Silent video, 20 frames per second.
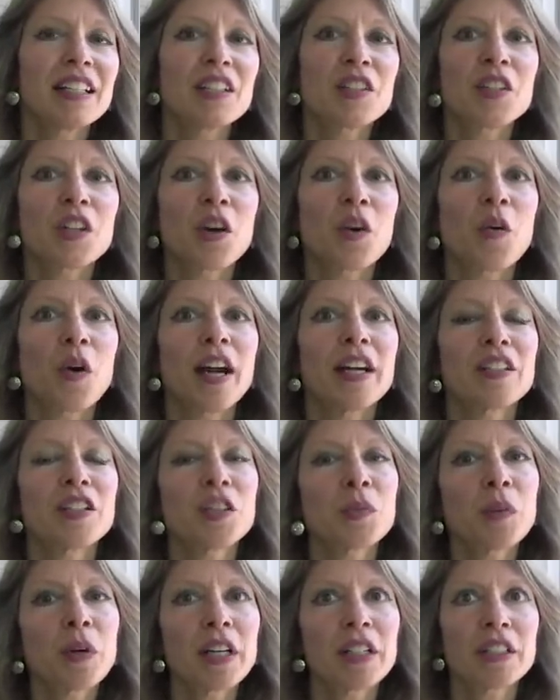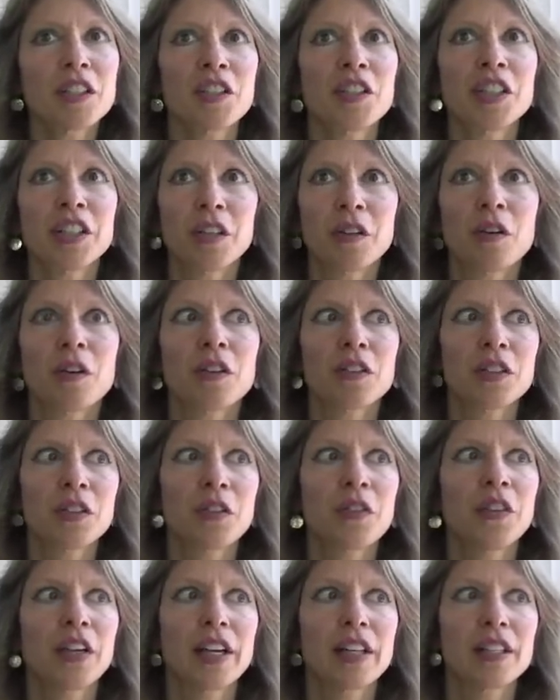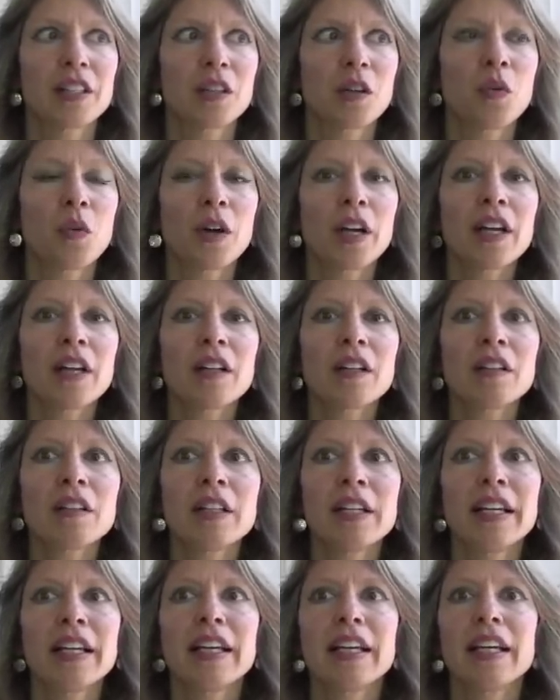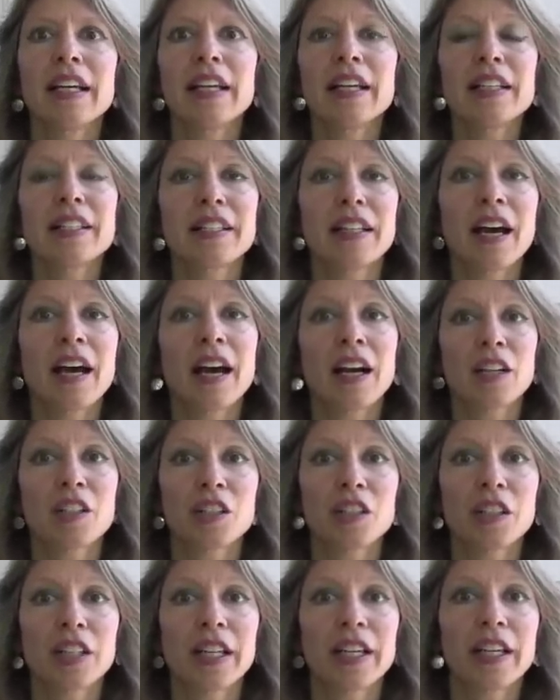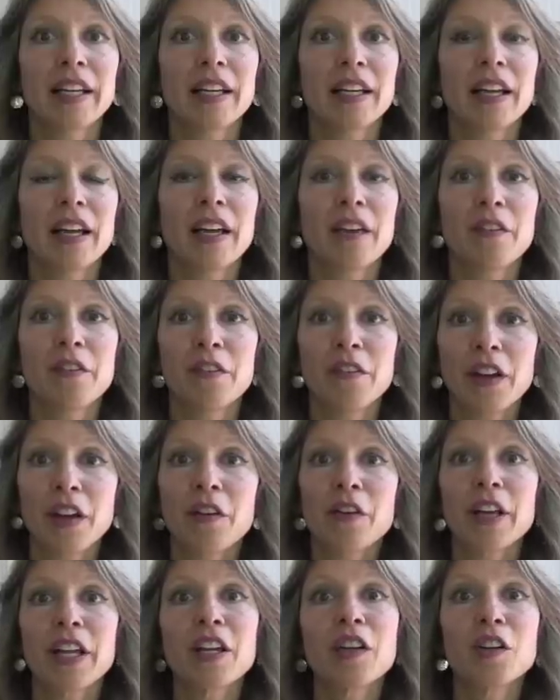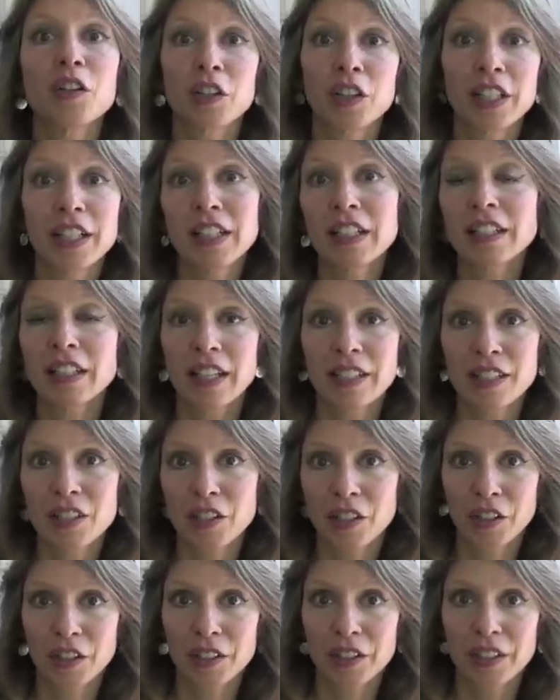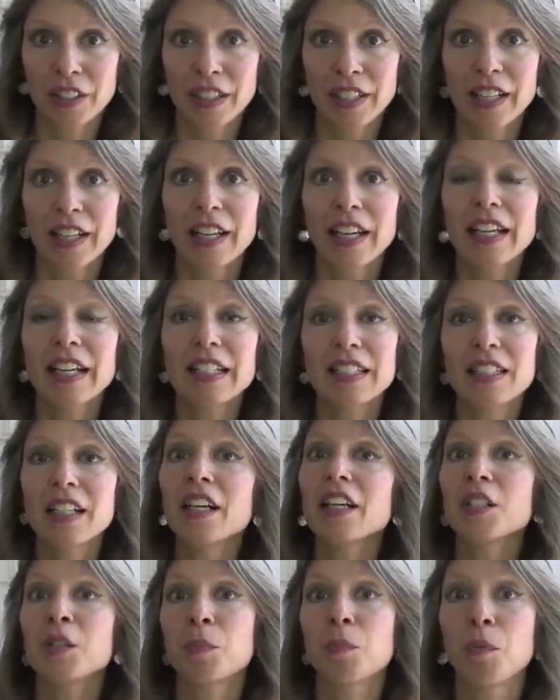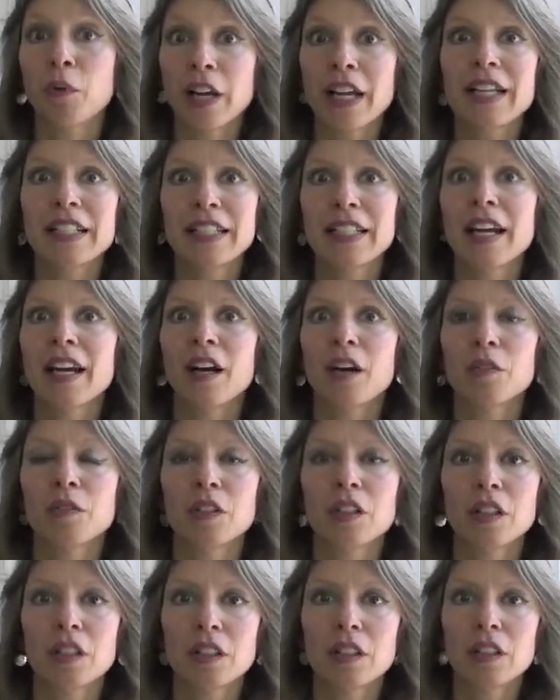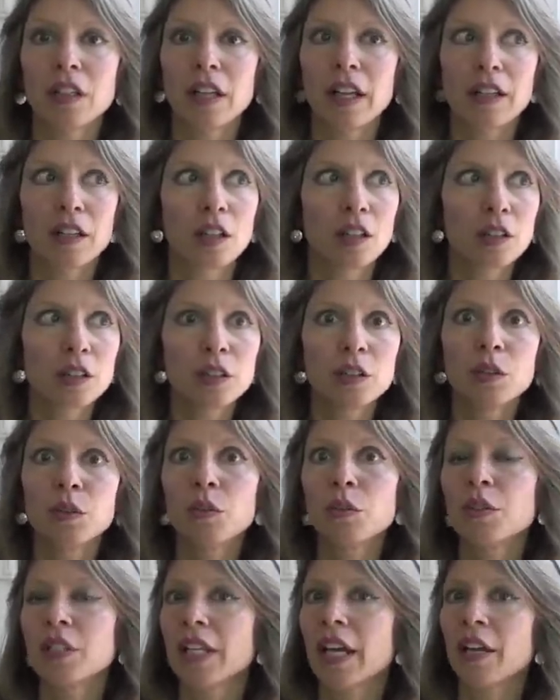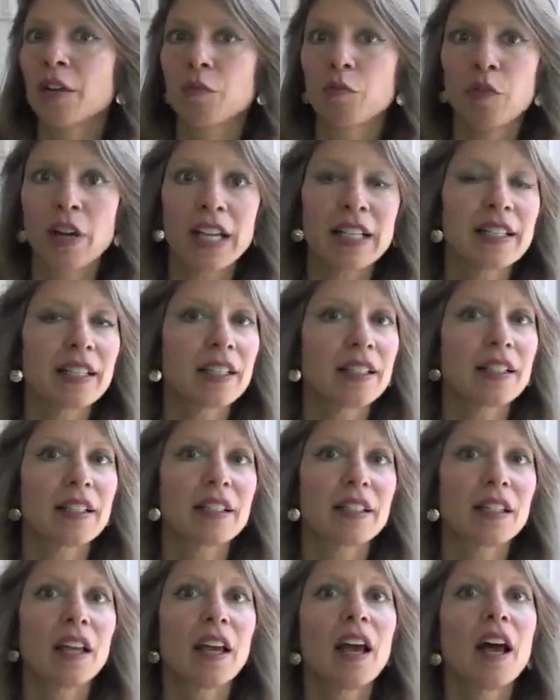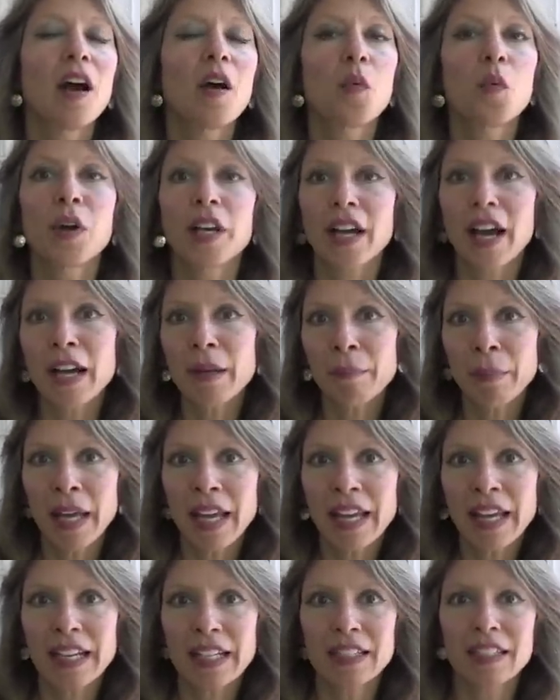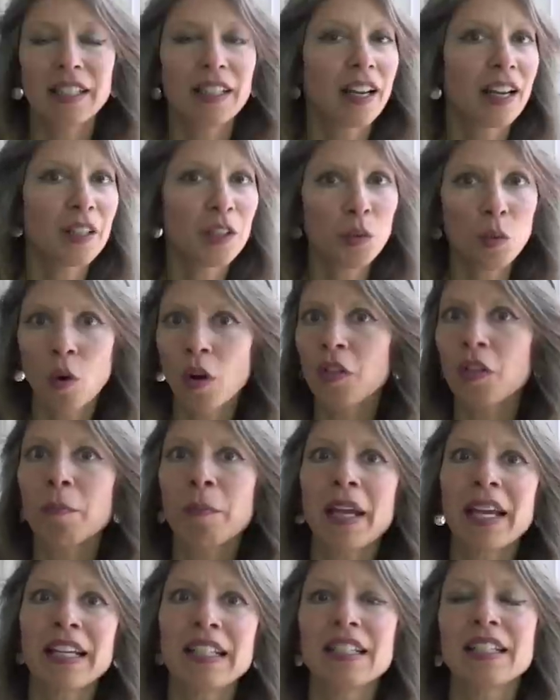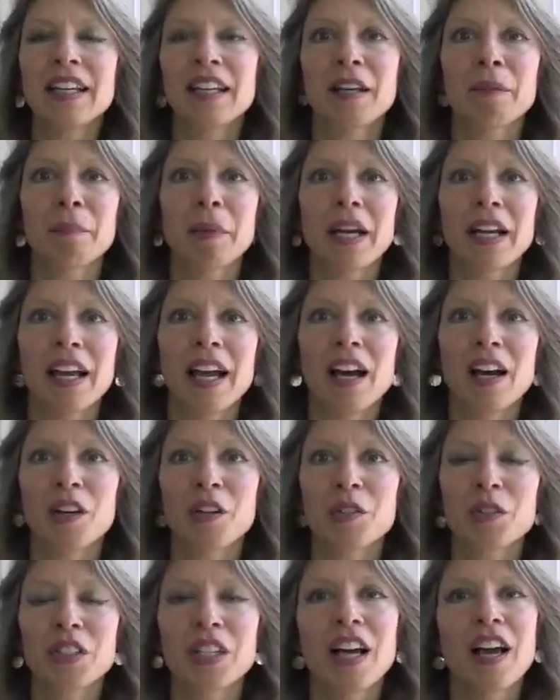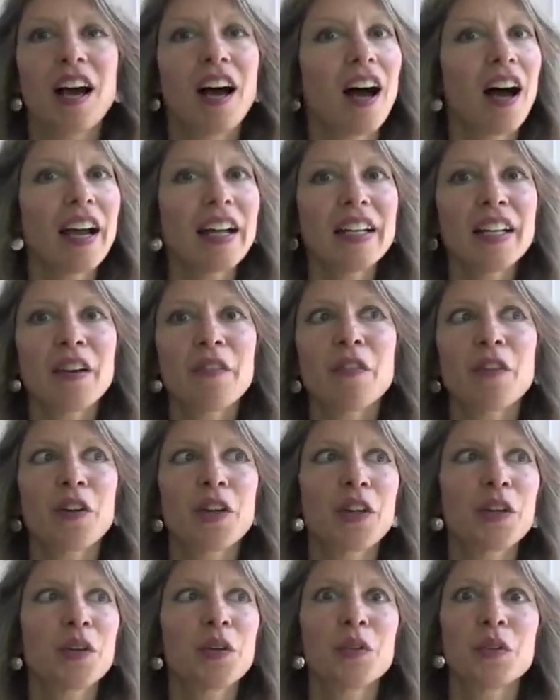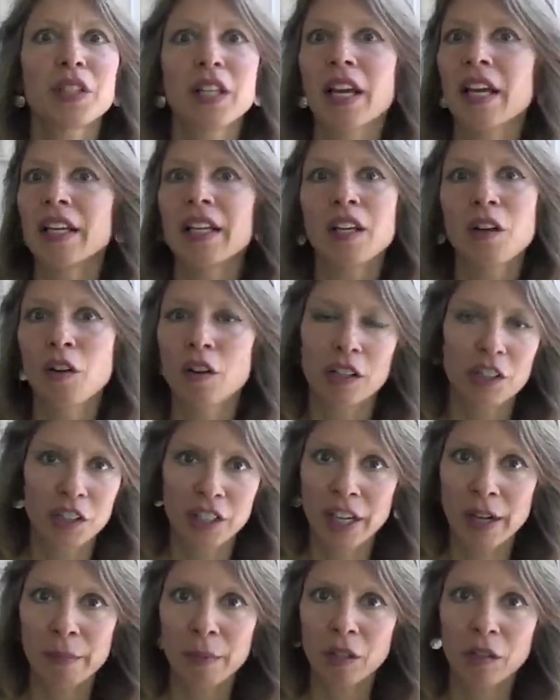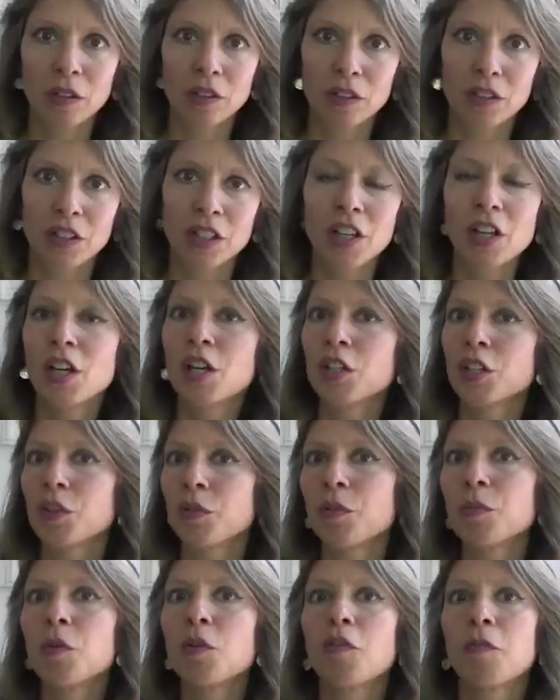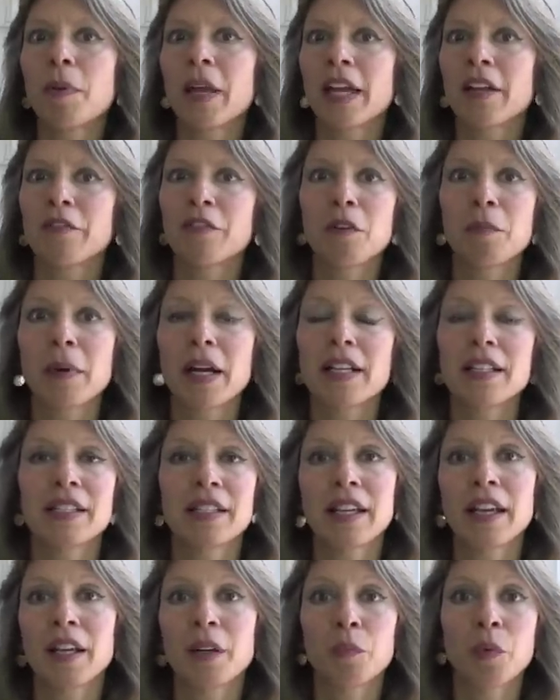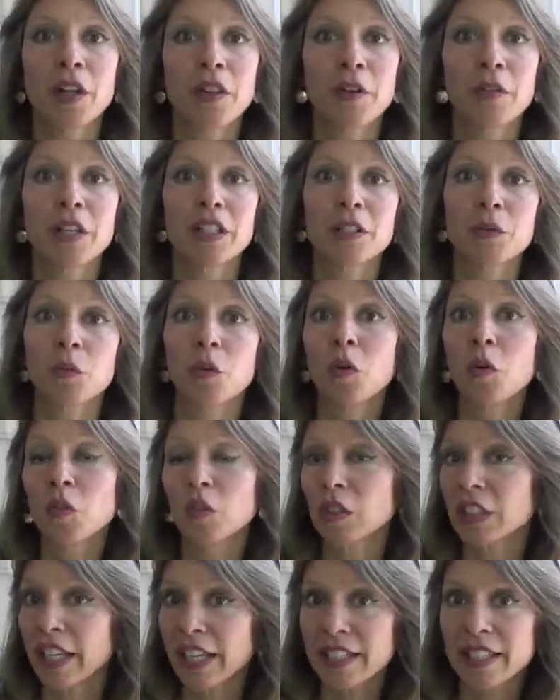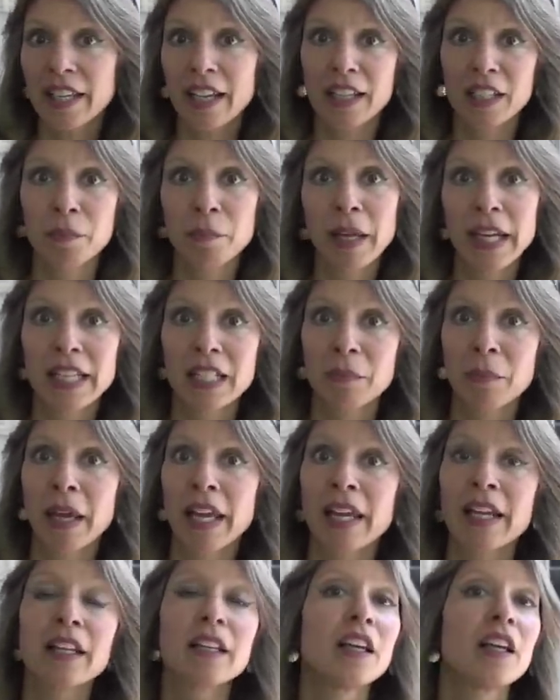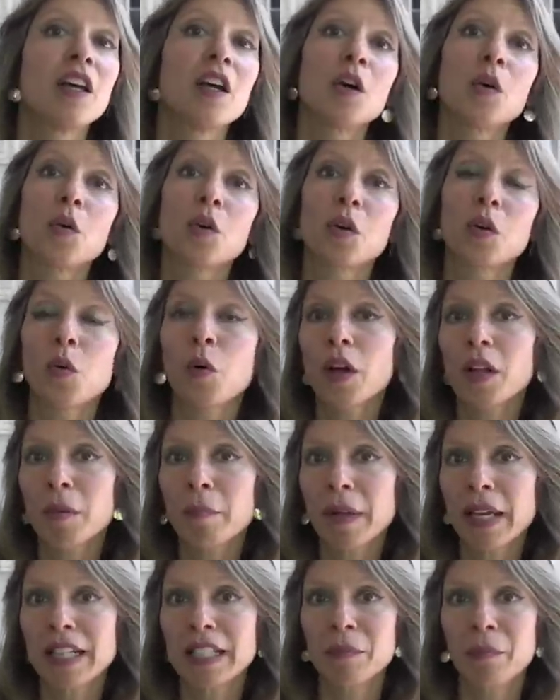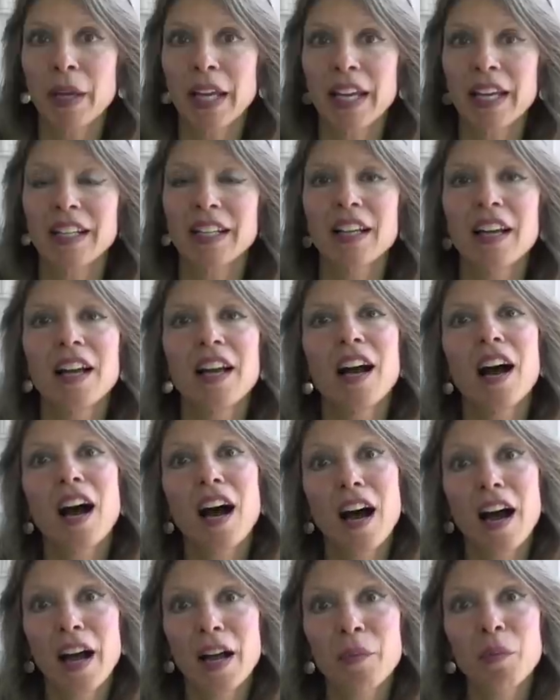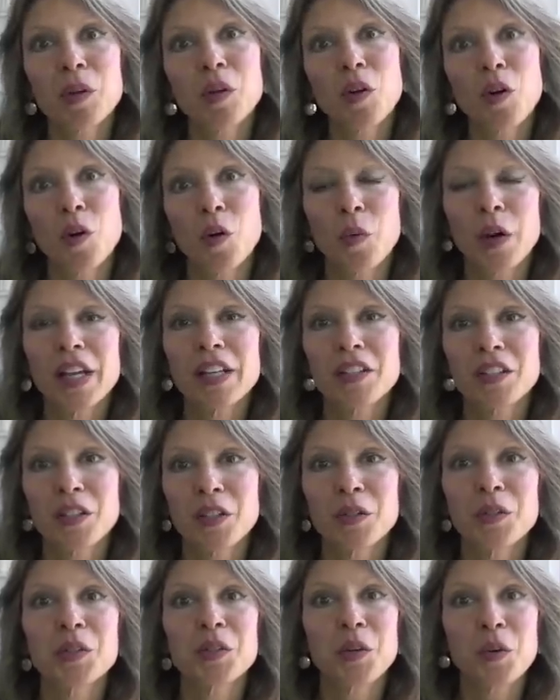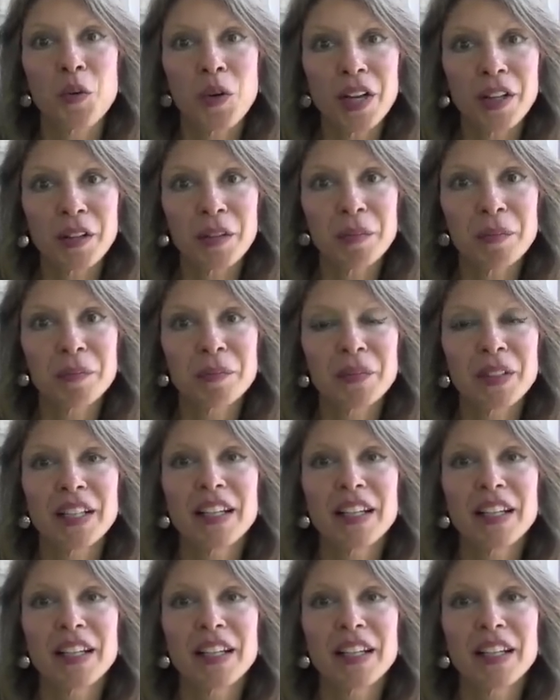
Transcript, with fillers: So I just wanted to share also this. Oil is actually a very good cleanser. It does break down glues and resins. When I paint, and I do all the painting in my house, I never use any harsh chemicals to remove paint from my skin, whether it's latex-based paint or oil-based paint, I will always use oil.